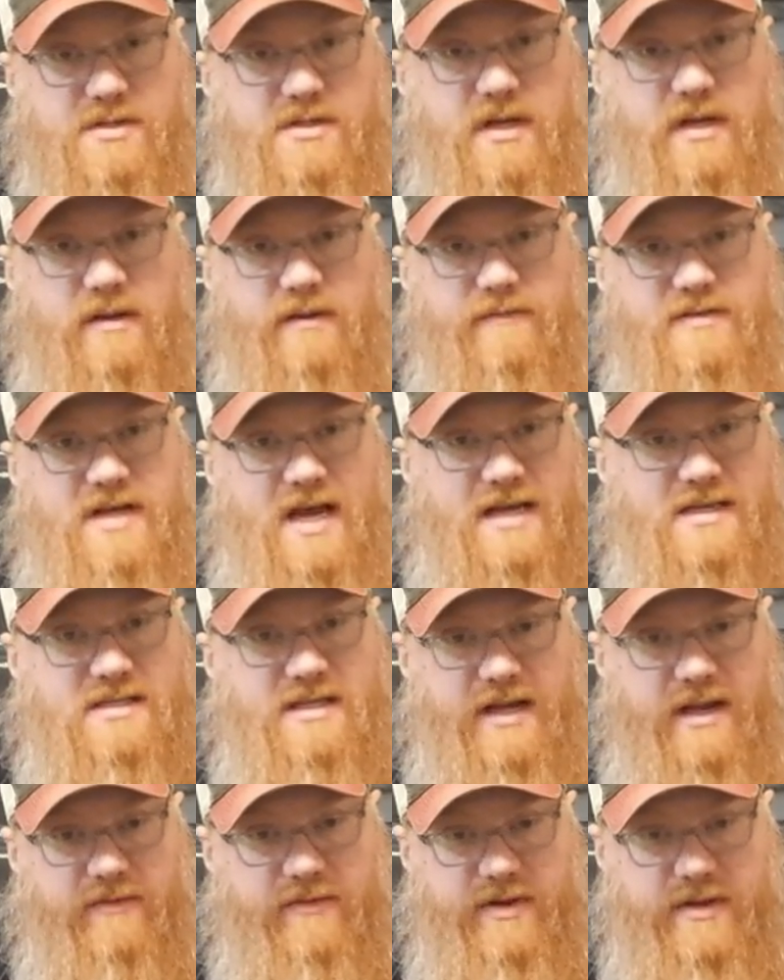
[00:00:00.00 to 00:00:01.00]
and have tested
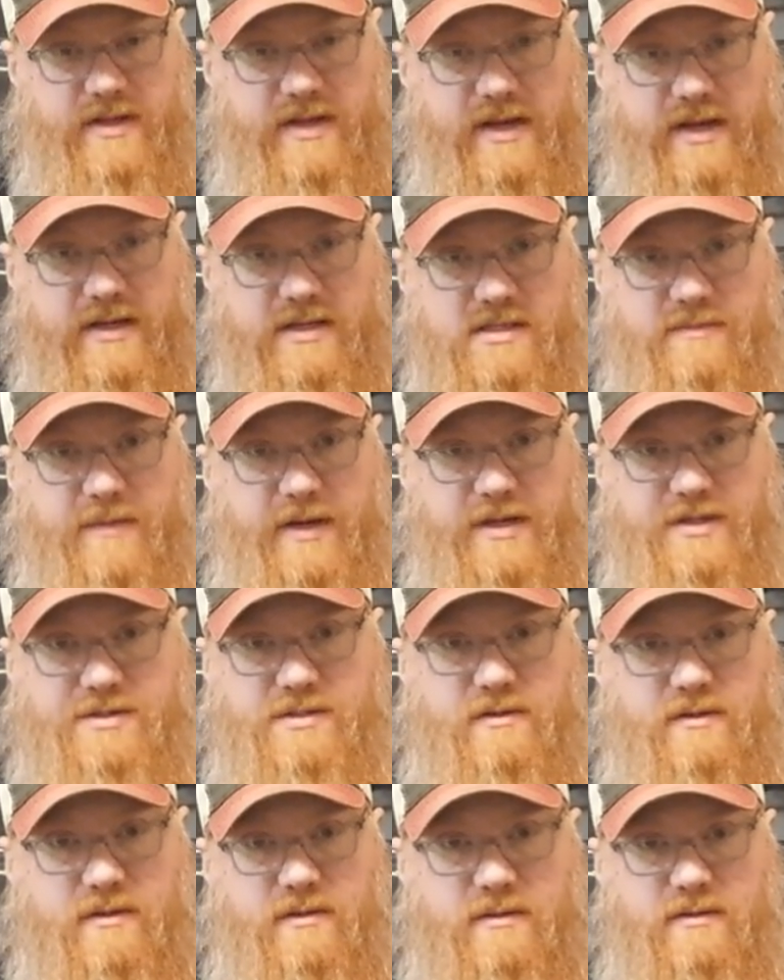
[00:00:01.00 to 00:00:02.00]
everything to make
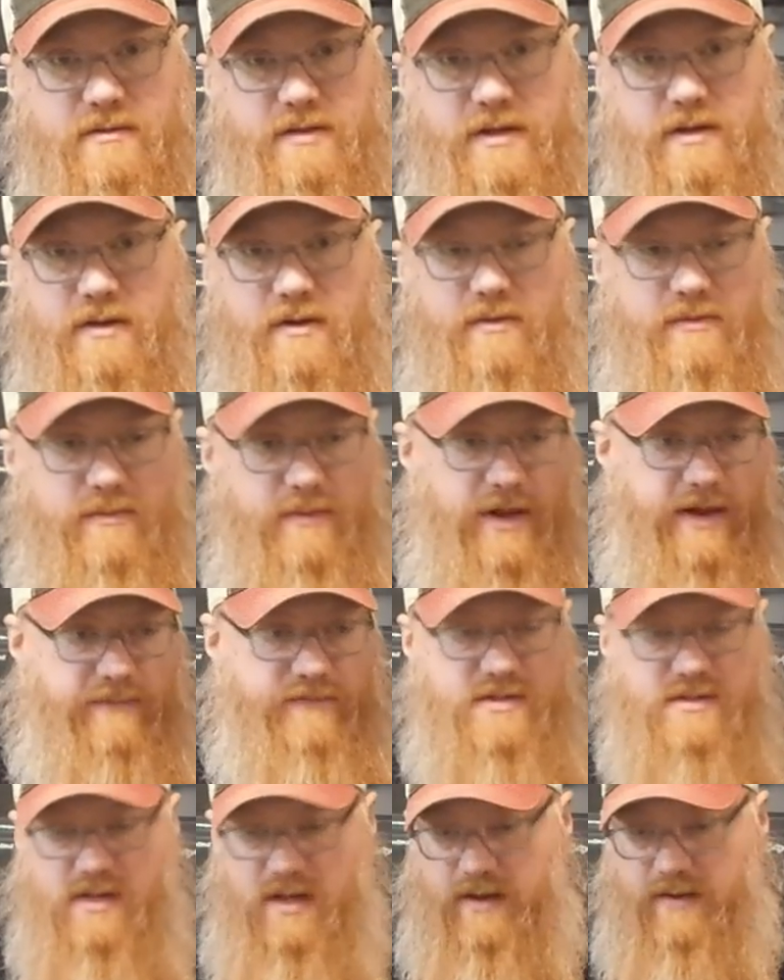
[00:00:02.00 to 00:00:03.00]
sure you know left
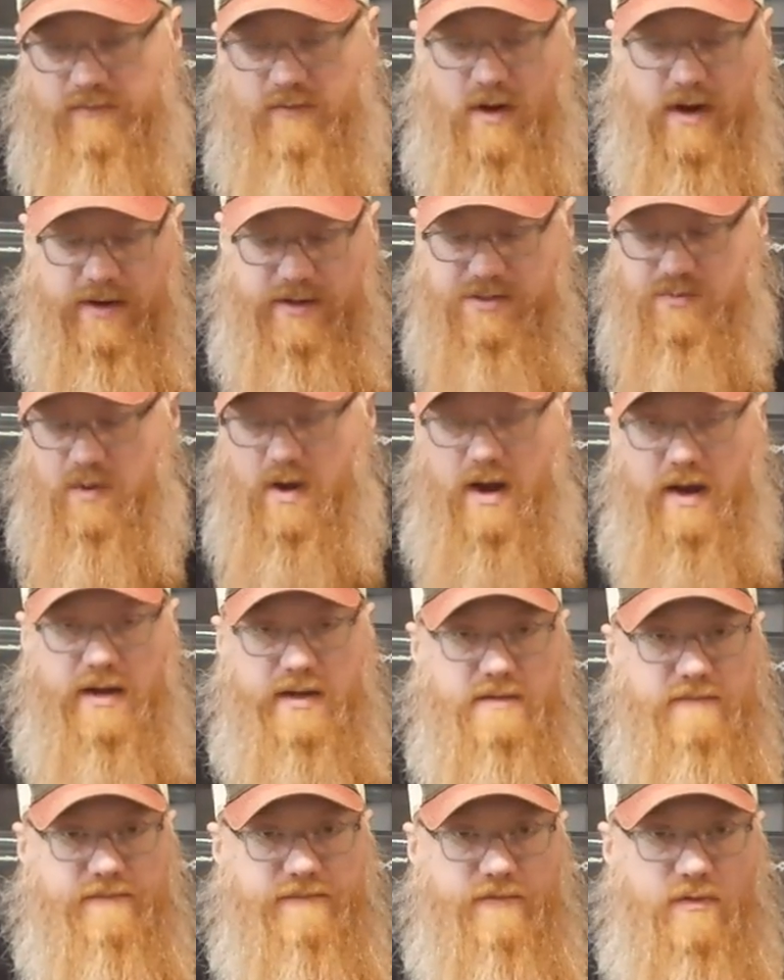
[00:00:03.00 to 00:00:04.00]
is left, right is right,
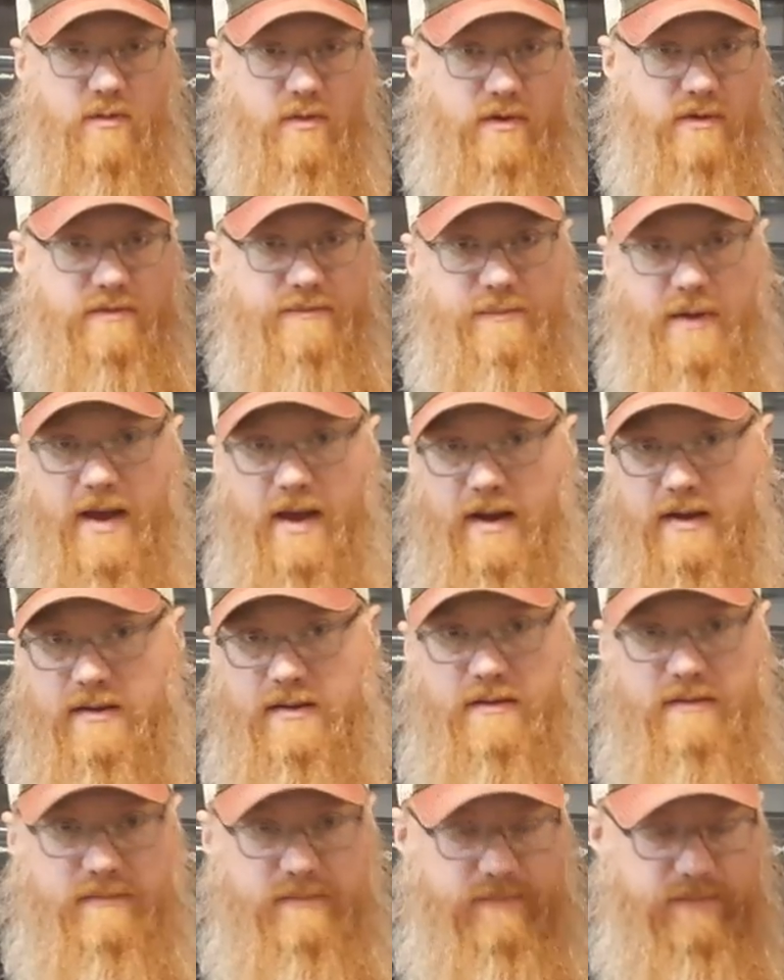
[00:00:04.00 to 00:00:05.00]
forward is back,
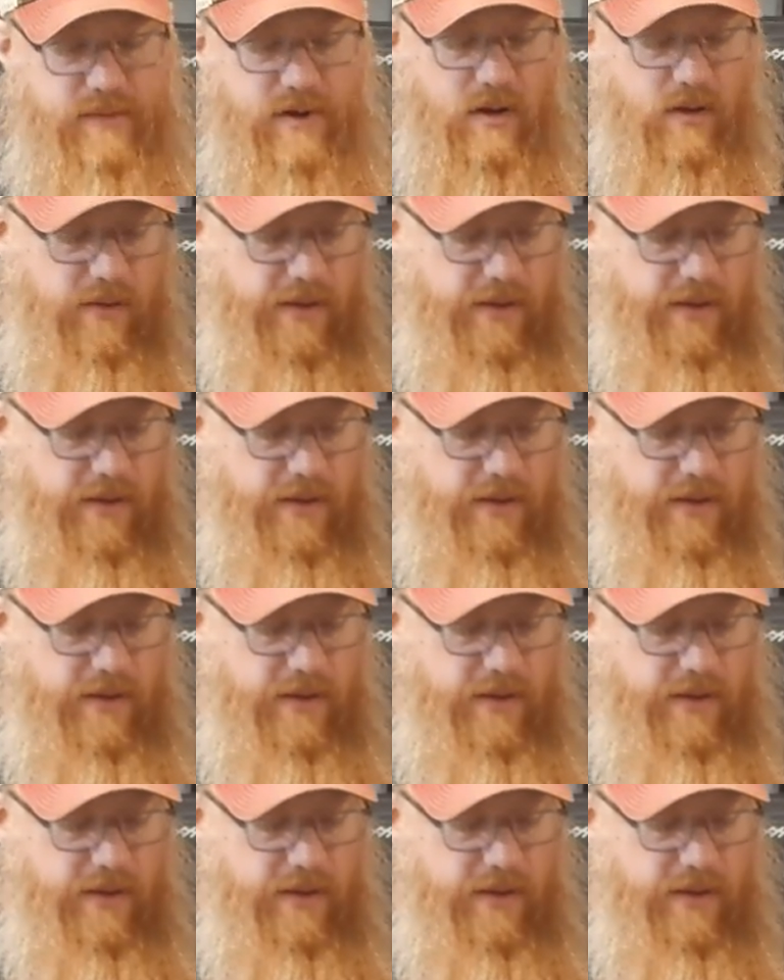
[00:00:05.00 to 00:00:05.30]
and all